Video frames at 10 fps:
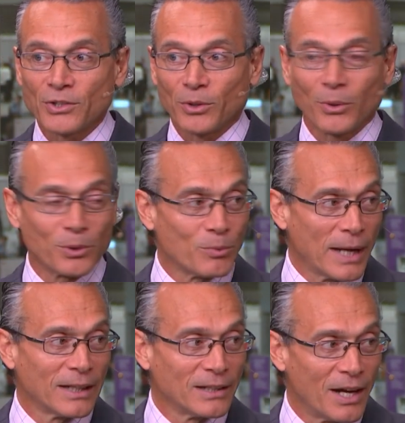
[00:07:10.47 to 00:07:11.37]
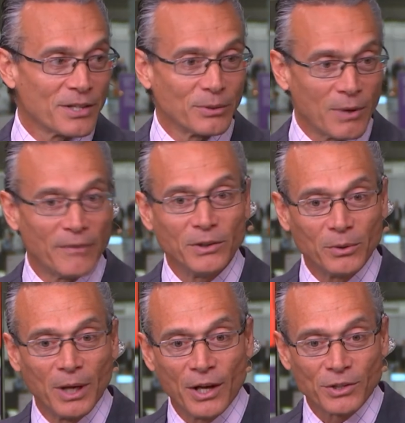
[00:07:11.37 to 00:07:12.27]
So you're only recognizing
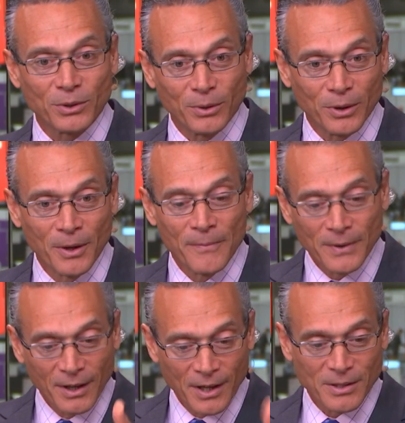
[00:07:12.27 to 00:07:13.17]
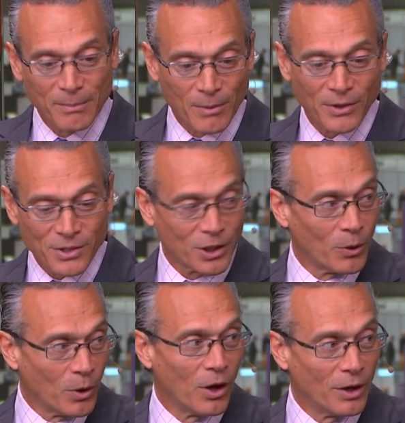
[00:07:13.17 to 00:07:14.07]
revenue as, you're as the months
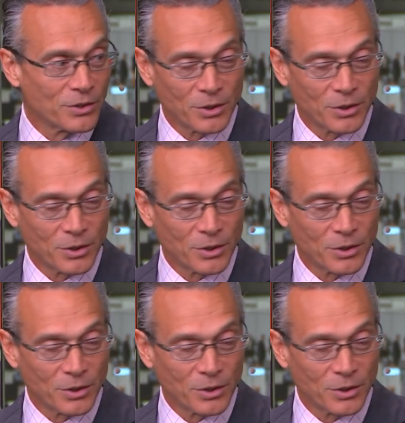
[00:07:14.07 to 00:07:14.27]
go on.